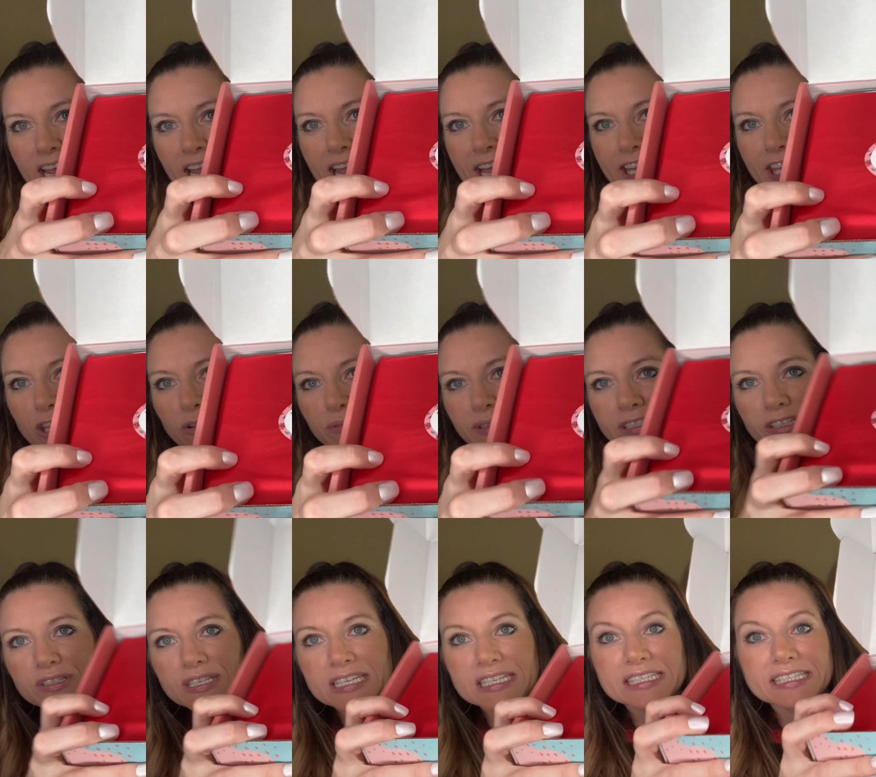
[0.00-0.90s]
a cute
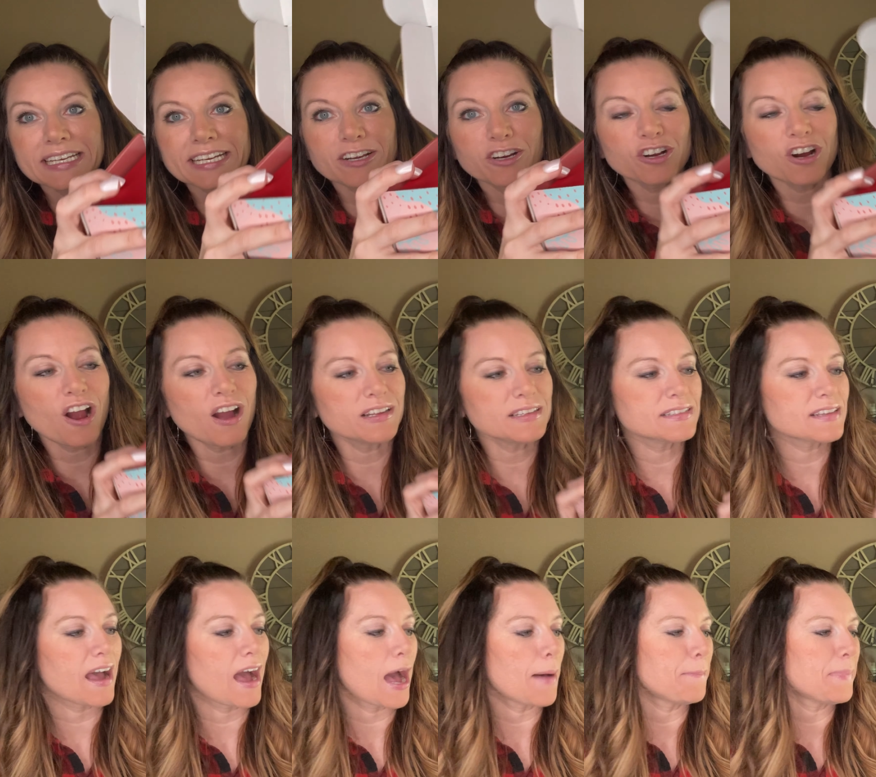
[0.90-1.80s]
little sticker on
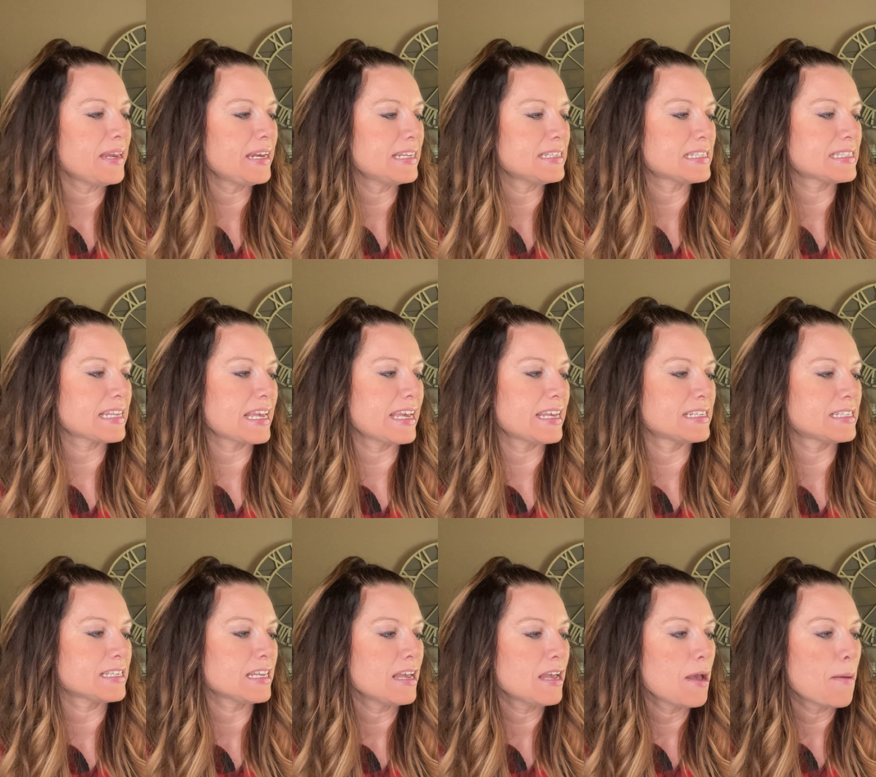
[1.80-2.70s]
top and it says